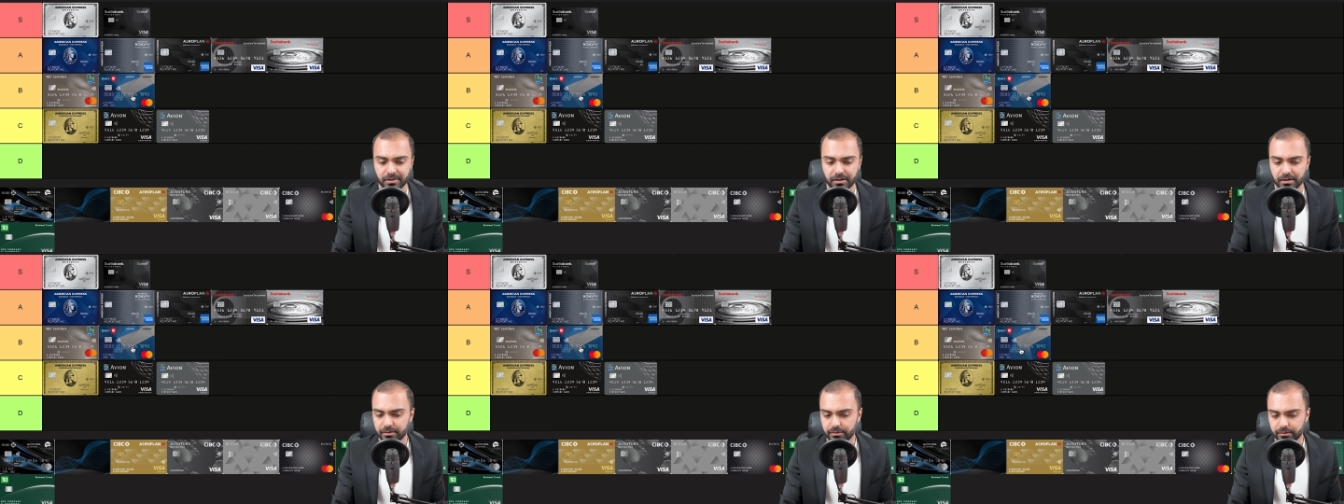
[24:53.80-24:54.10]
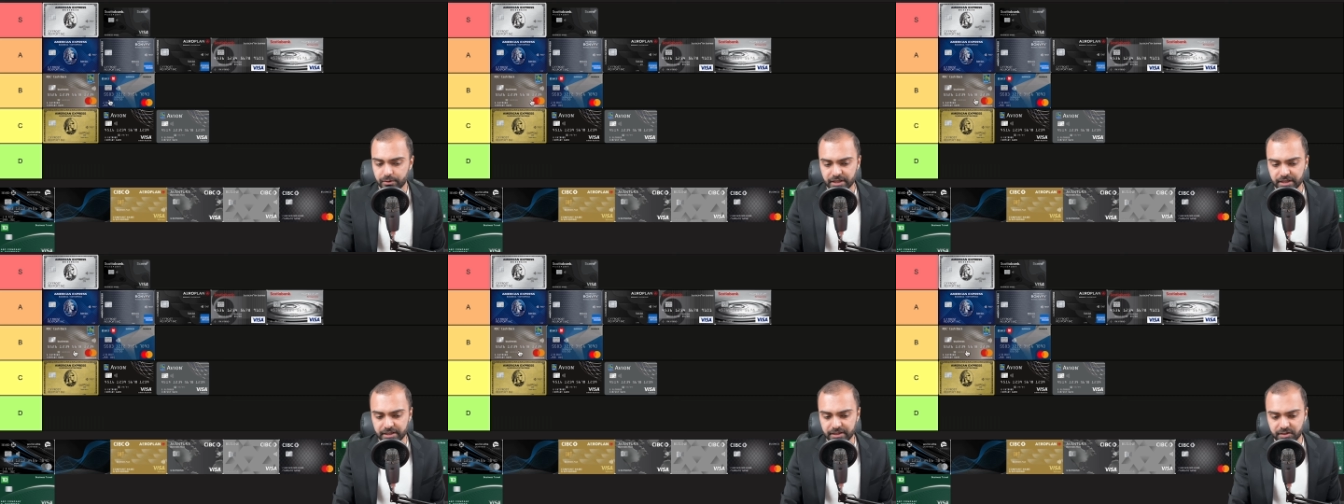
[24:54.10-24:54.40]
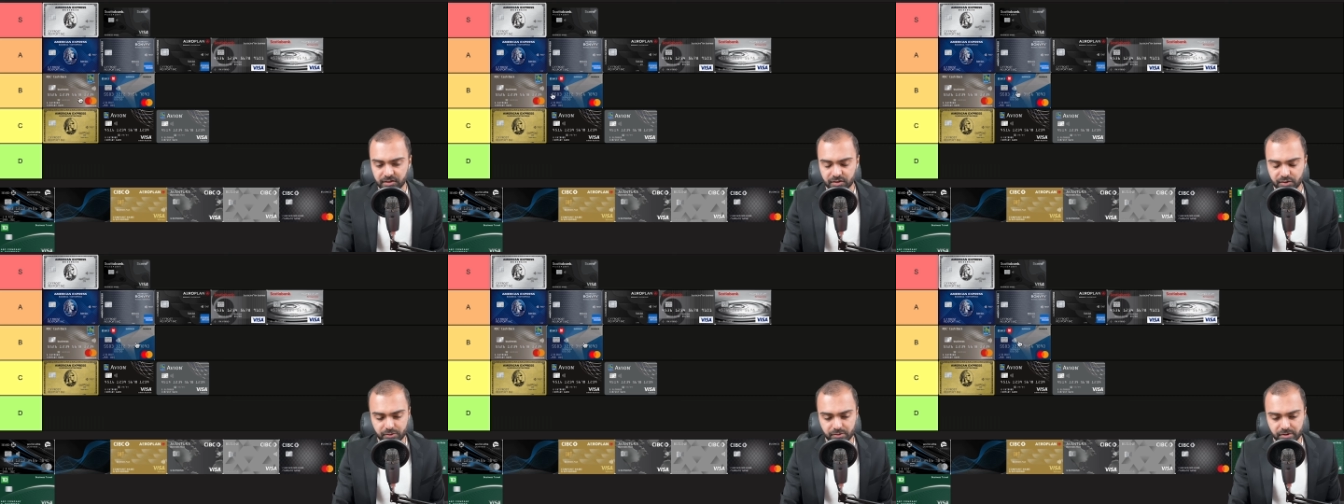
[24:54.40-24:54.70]
Really,
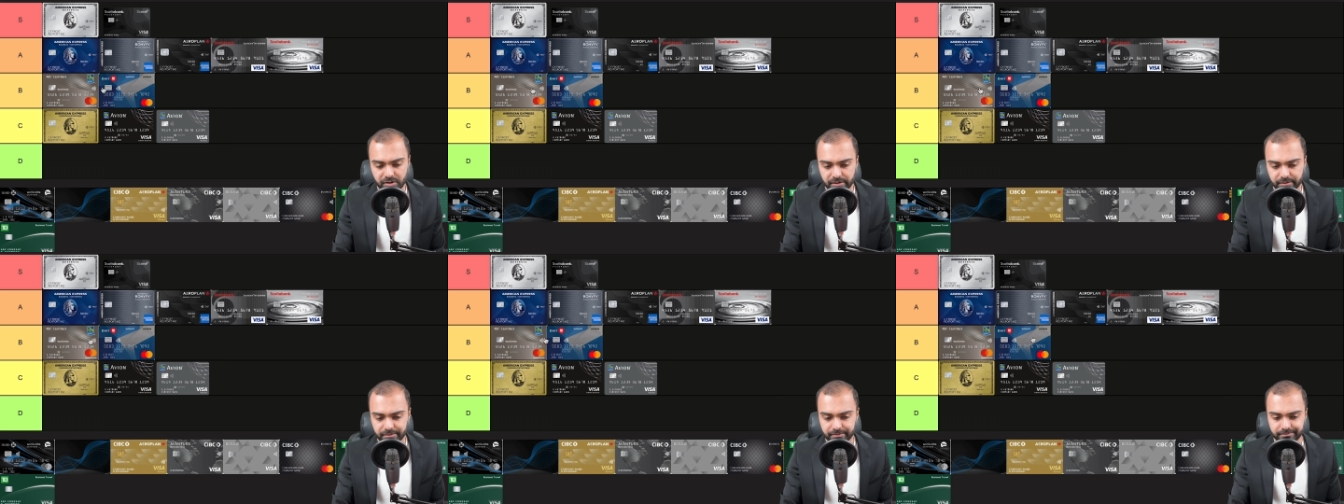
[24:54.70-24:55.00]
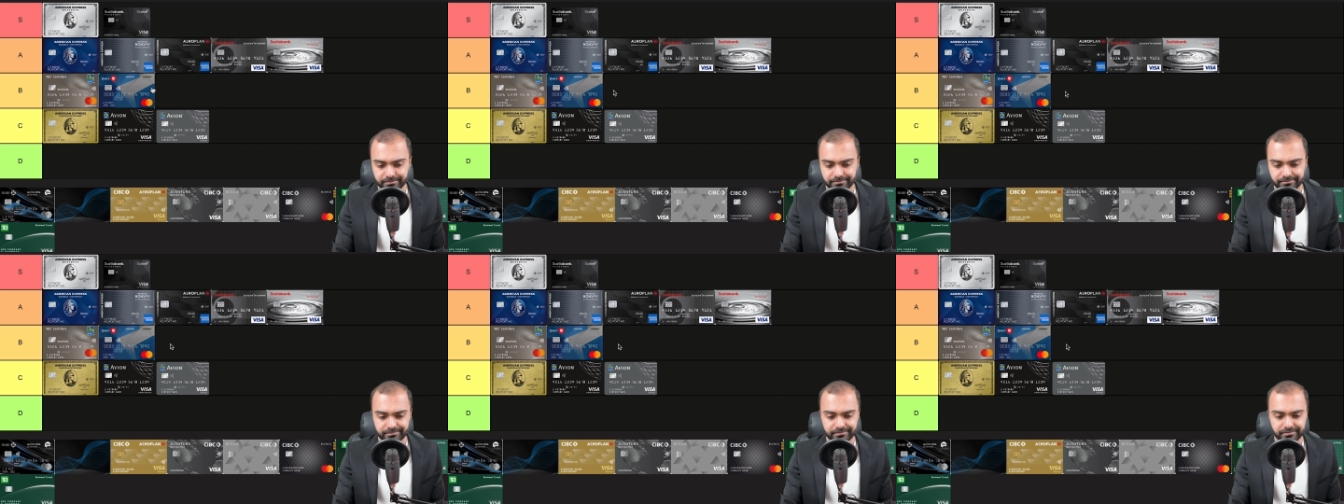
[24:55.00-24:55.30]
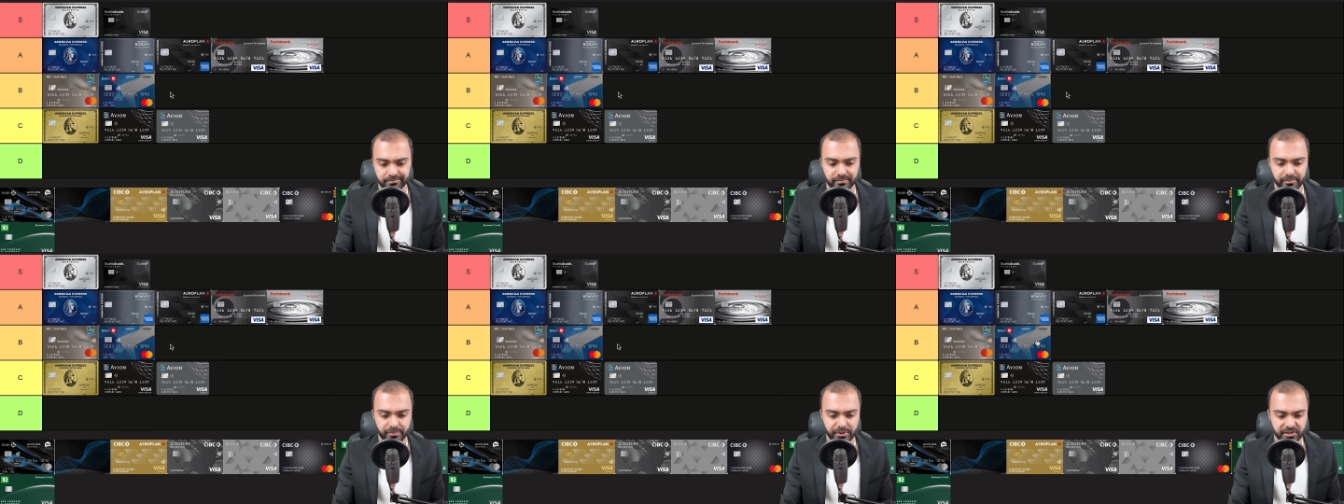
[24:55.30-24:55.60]
these two are
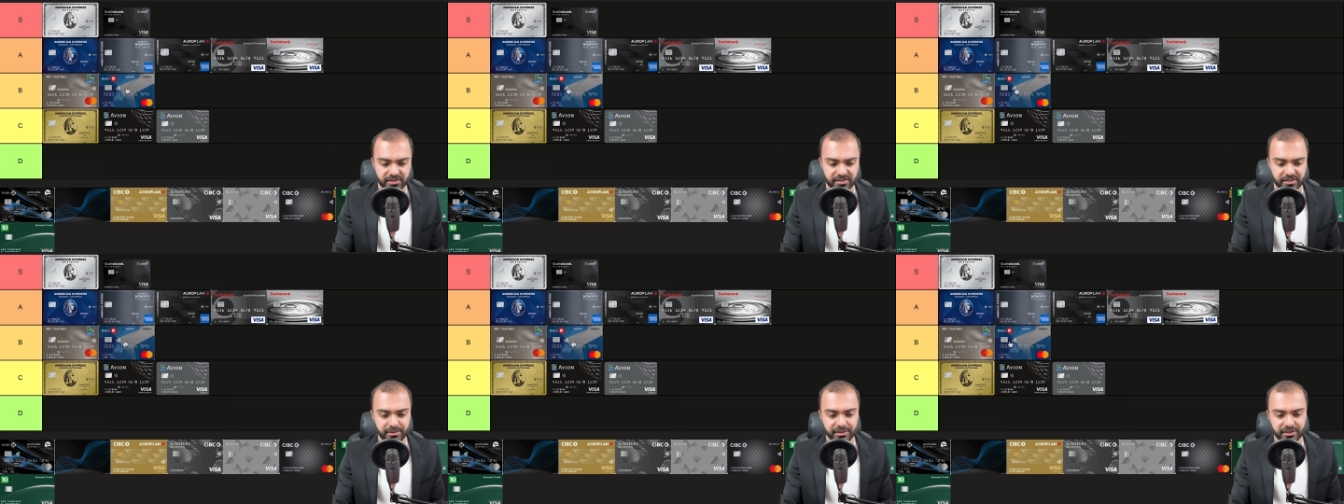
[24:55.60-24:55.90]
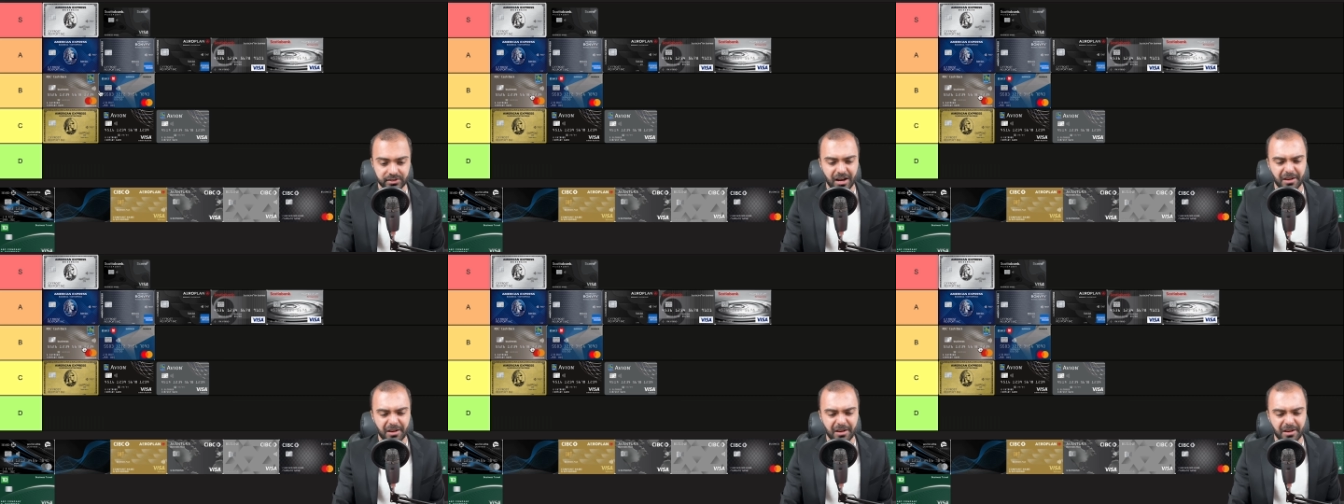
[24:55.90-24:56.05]
pretty similar.